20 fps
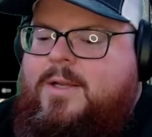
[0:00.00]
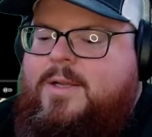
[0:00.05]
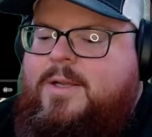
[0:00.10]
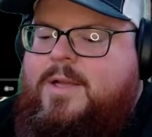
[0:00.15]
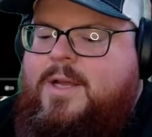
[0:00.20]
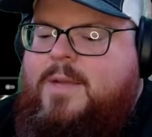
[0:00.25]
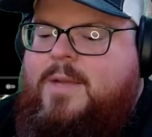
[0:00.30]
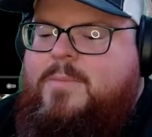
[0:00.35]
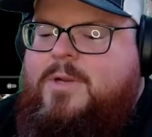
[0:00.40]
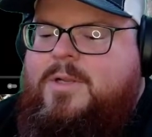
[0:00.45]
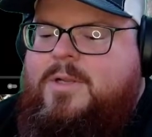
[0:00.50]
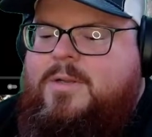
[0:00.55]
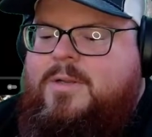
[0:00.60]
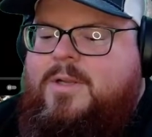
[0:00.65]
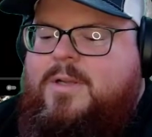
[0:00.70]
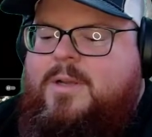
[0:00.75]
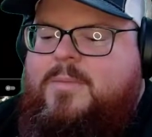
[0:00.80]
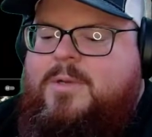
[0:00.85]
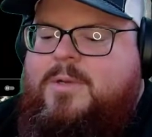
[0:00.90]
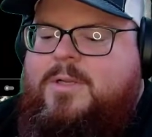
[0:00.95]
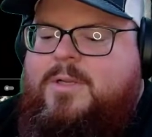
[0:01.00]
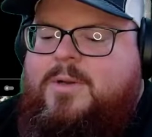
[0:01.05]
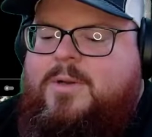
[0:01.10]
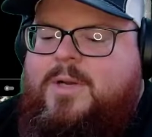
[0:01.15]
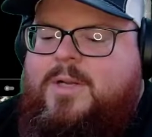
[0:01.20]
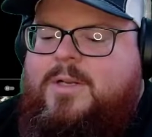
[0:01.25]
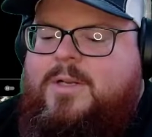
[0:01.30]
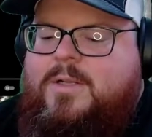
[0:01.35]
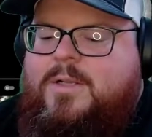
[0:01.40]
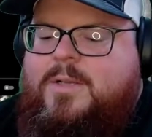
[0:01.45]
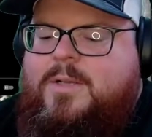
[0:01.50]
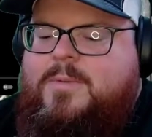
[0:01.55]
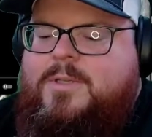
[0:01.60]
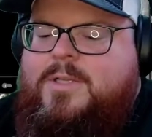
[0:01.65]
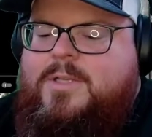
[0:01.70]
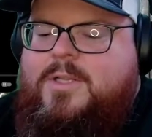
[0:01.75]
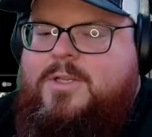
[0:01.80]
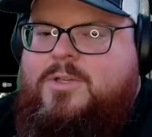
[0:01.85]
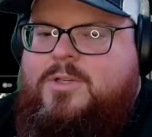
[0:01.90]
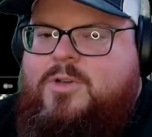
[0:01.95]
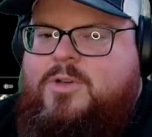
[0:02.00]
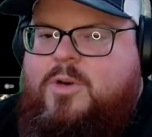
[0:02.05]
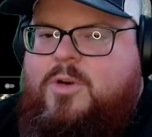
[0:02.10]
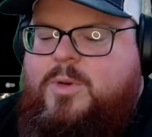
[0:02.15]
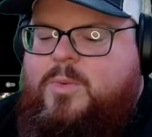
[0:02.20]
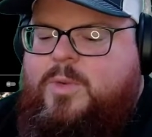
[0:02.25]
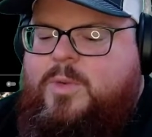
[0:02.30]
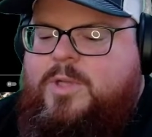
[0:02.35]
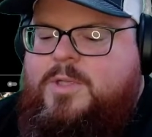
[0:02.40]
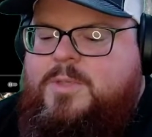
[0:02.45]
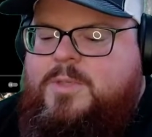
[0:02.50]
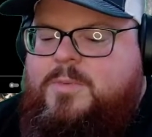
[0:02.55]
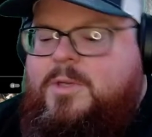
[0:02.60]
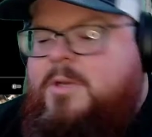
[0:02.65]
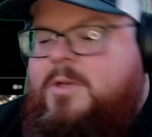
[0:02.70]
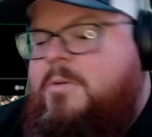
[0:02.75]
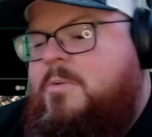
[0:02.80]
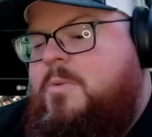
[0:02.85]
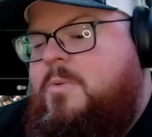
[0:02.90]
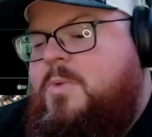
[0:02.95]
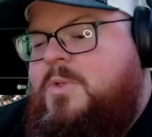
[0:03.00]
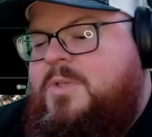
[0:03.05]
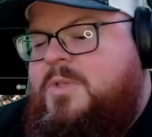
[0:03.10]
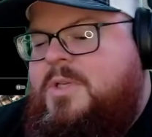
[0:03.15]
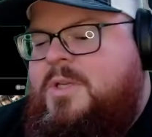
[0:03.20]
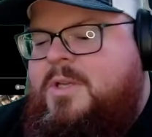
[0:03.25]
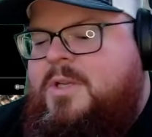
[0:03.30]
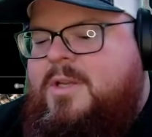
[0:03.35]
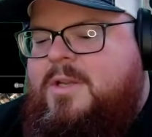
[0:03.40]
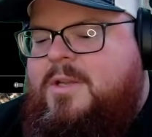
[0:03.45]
I'm gonna go out on a limb and say the Sherman wins, but we'll see.